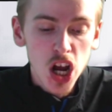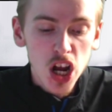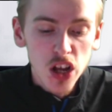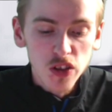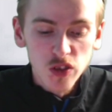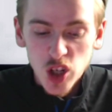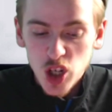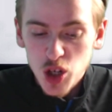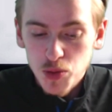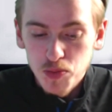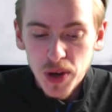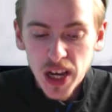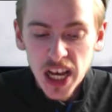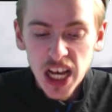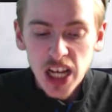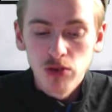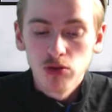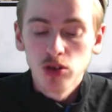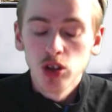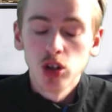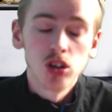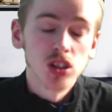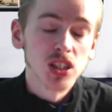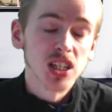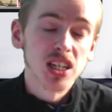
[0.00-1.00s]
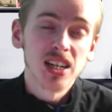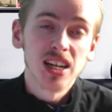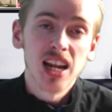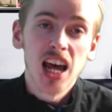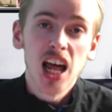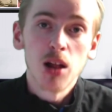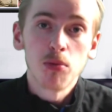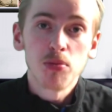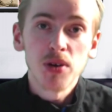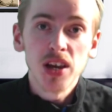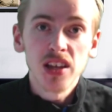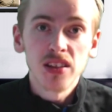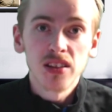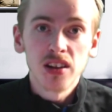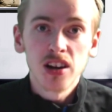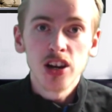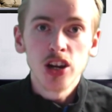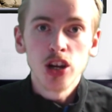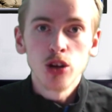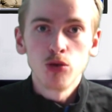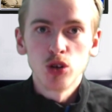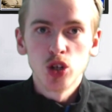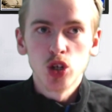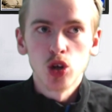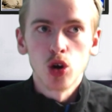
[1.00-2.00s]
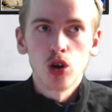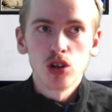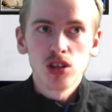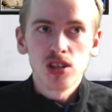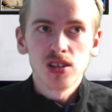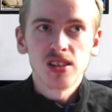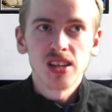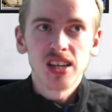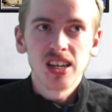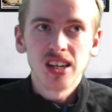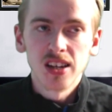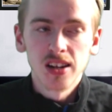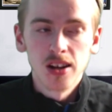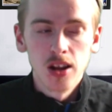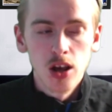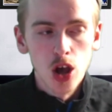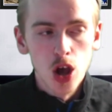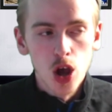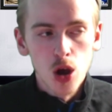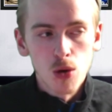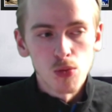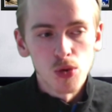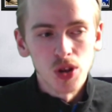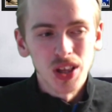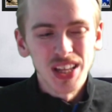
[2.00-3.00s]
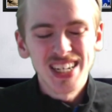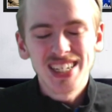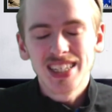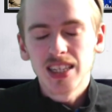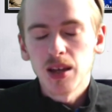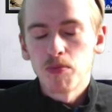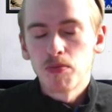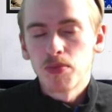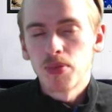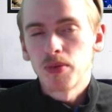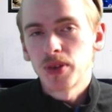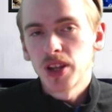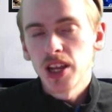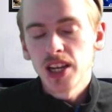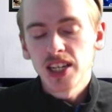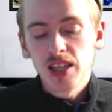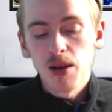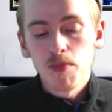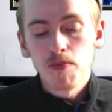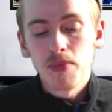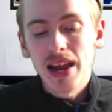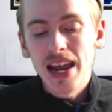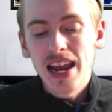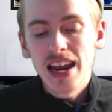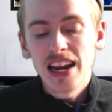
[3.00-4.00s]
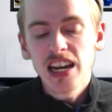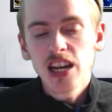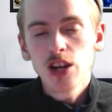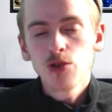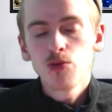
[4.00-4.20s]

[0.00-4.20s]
The Spurs result didn't help either. And you were sort of thinking, well, is the Burnley